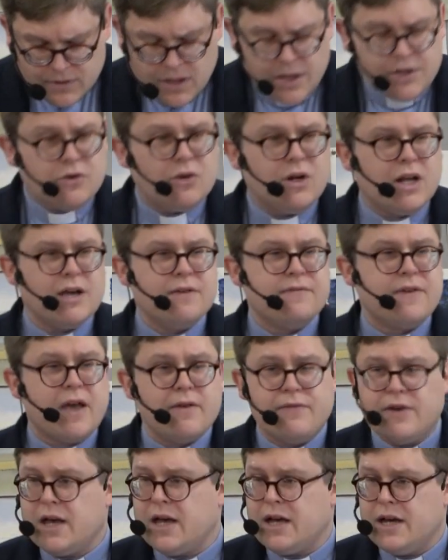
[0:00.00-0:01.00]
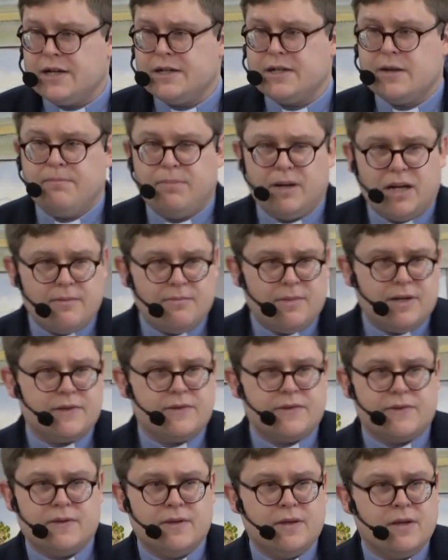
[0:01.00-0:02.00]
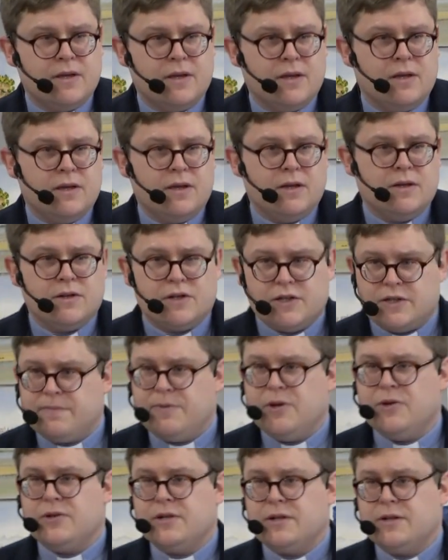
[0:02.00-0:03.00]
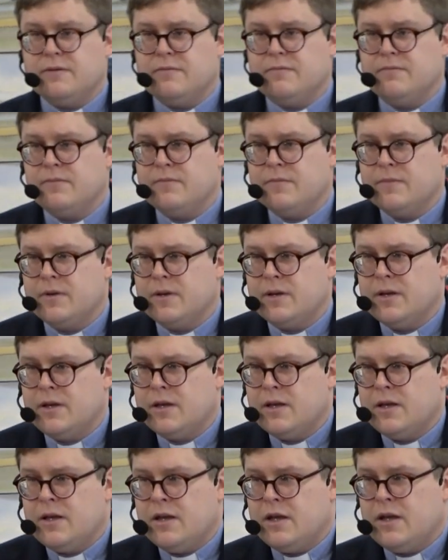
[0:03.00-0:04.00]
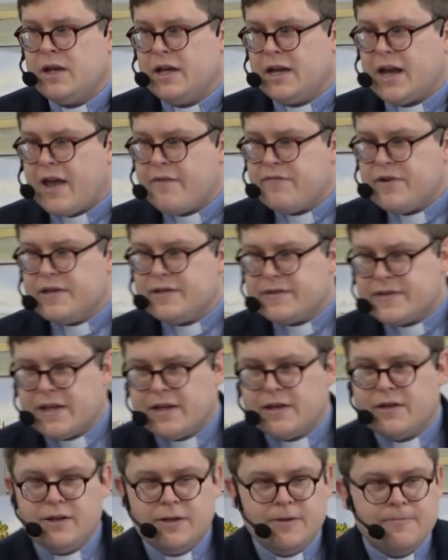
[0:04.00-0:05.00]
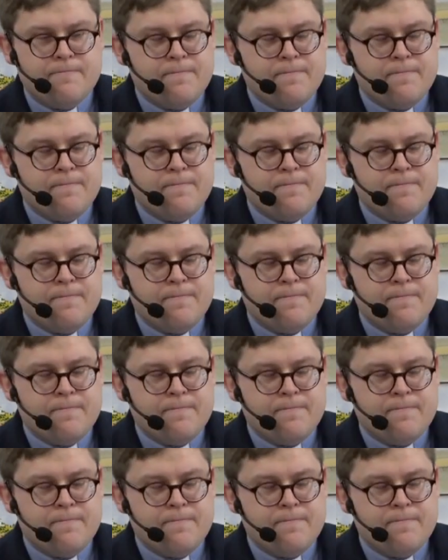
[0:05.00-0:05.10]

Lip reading: in your life ever had a blameless dispute. In every single